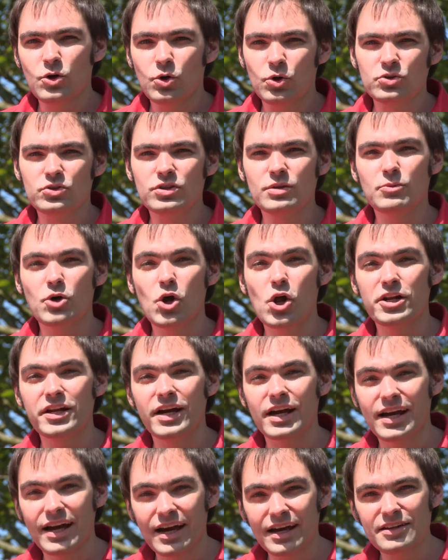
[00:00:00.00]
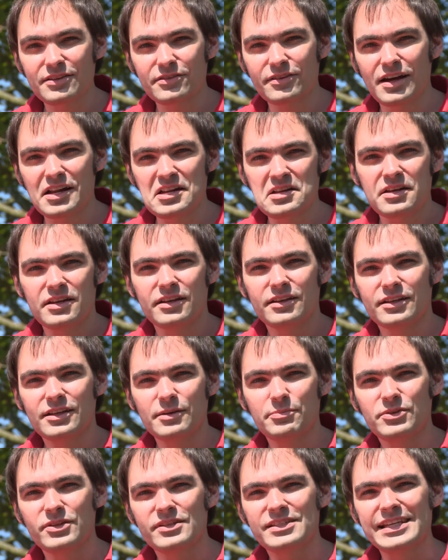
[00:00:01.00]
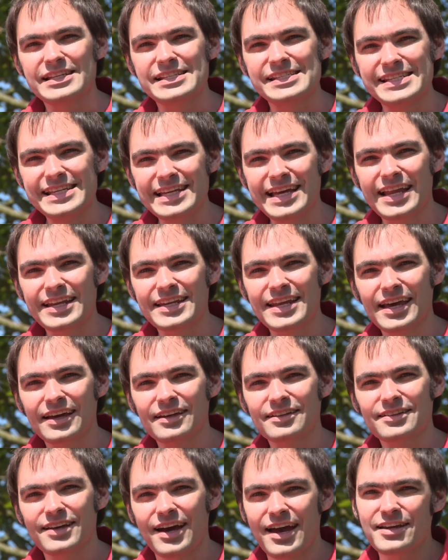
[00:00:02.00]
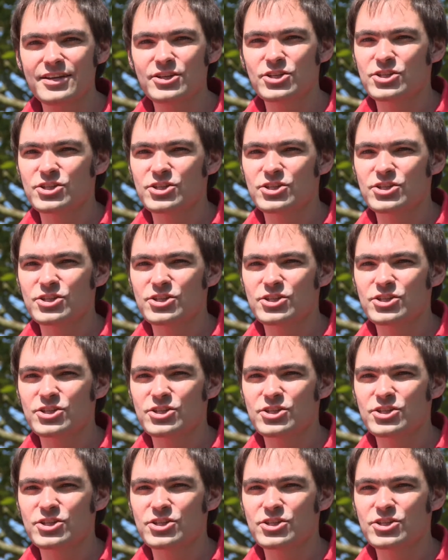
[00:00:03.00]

and the legendary triumvirate at Cologne's Carnival.